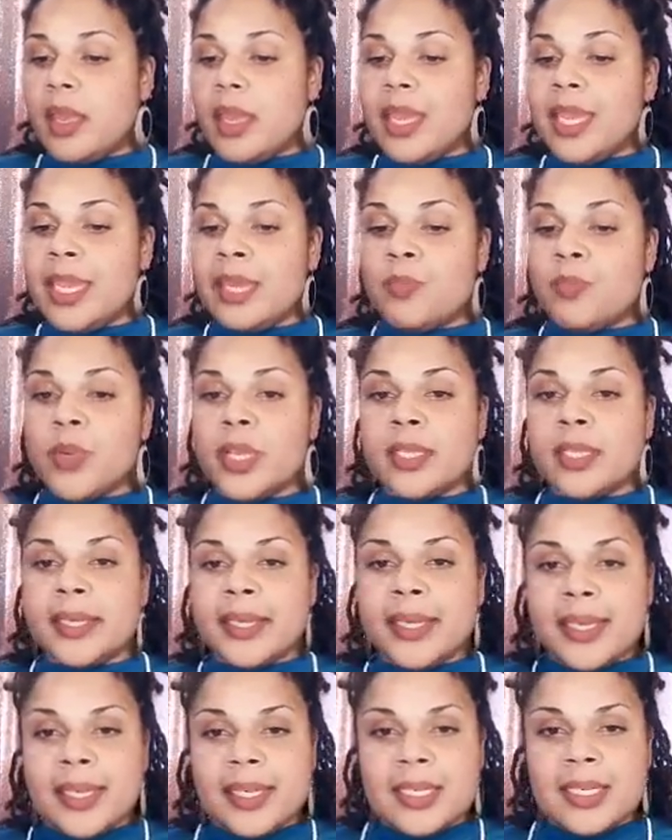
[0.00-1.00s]
It
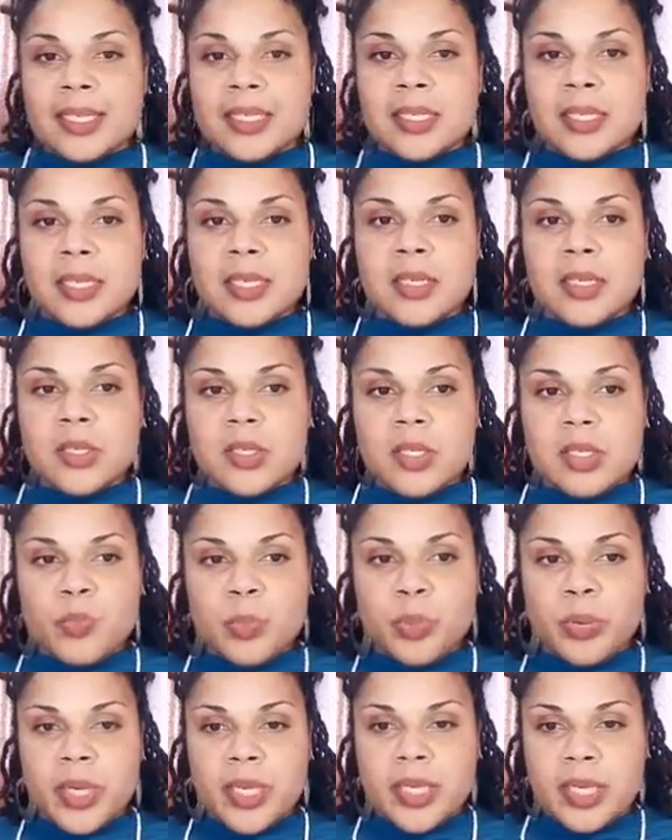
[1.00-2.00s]
really is
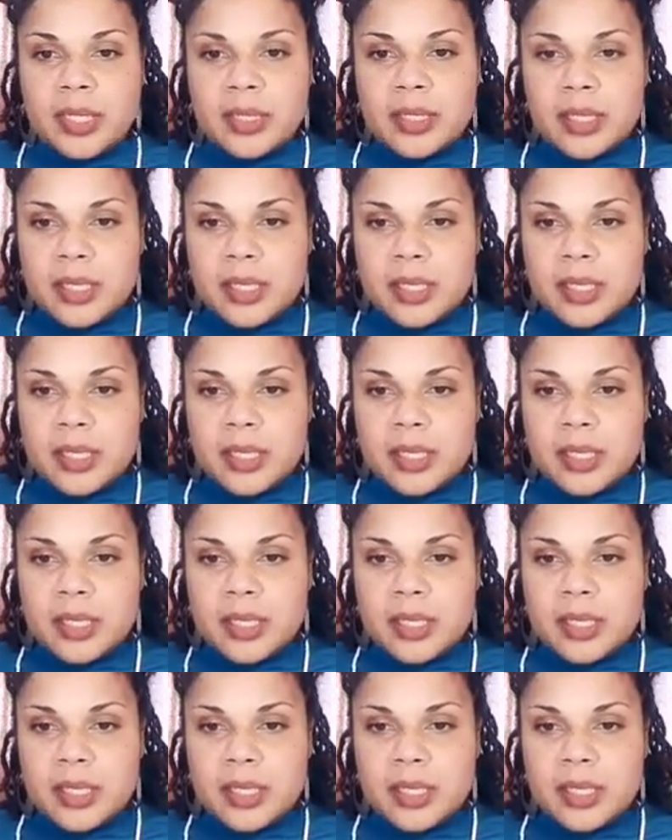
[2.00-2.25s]
bringing